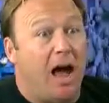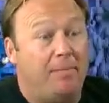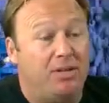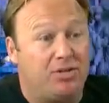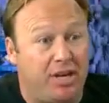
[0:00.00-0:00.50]

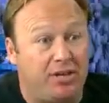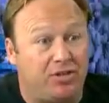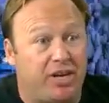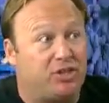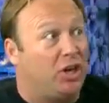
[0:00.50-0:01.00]
common
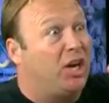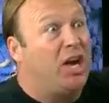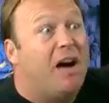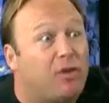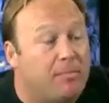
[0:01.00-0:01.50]
sense says the
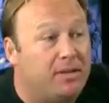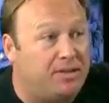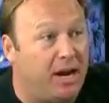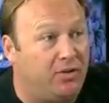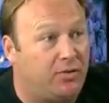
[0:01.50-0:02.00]

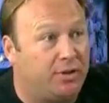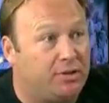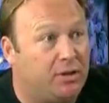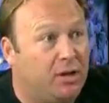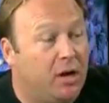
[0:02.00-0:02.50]
government's
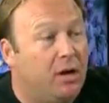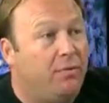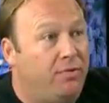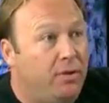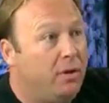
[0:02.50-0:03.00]
dangerous.
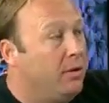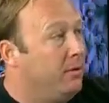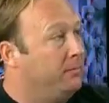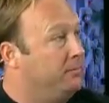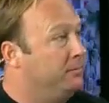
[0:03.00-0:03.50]
Absolutely.
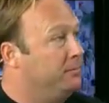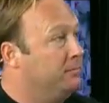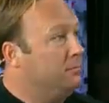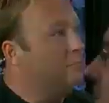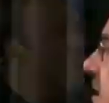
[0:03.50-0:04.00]
We were very